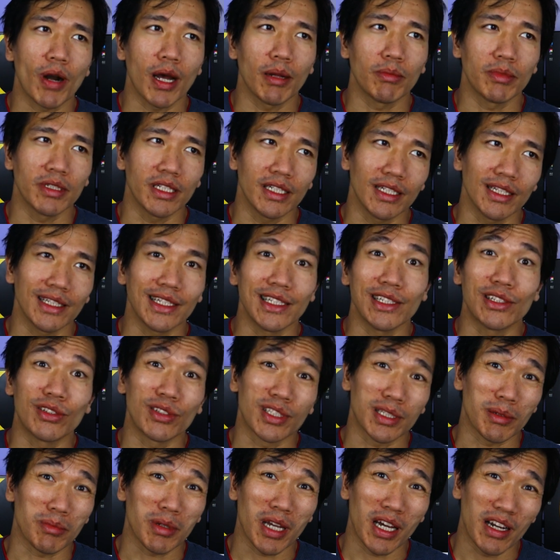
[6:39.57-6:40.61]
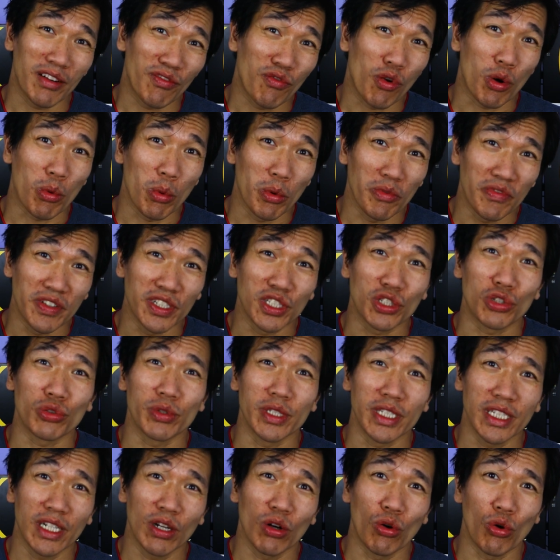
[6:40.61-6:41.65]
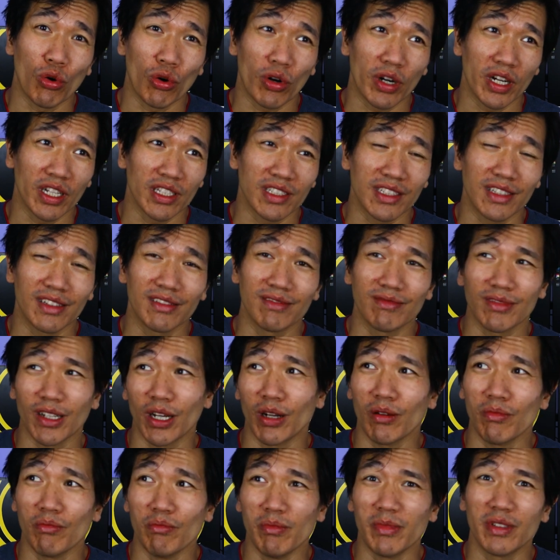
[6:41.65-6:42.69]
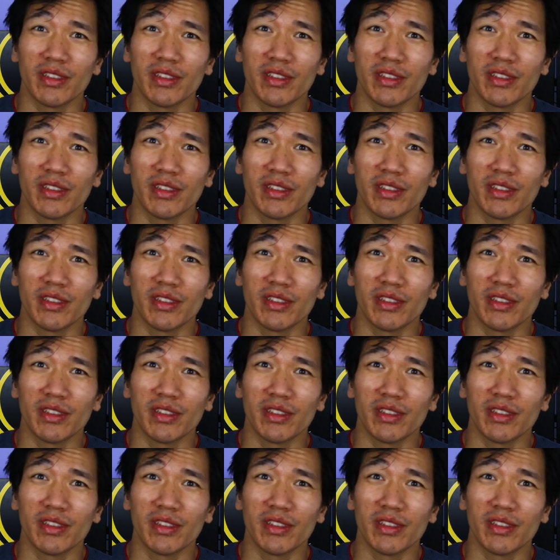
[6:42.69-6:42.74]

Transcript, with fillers: probably lead to some kind of form of injury or, a, you know,